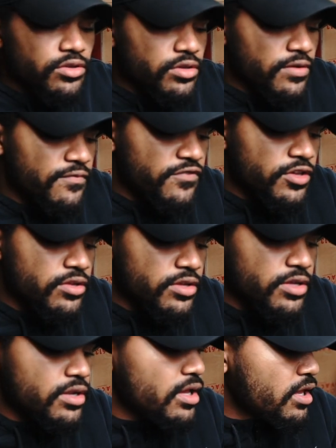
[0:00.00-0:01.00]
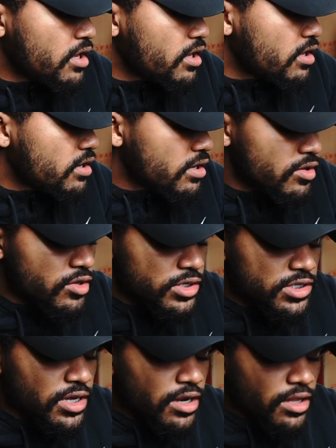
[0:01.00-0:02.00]
You can feel it, and it
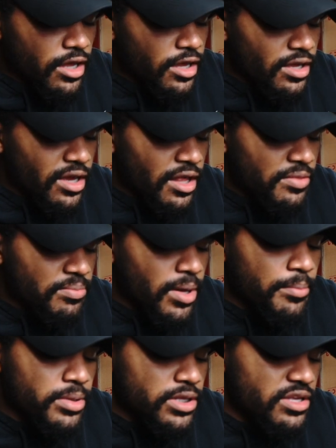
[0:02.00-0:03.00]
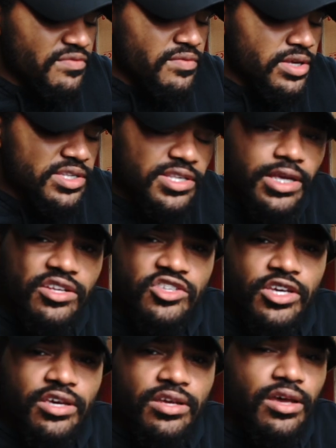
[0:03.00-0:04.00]
looks kind of like, I believe, the SATA
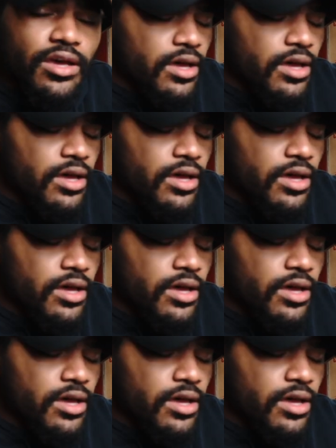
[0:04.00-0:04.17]
Jet.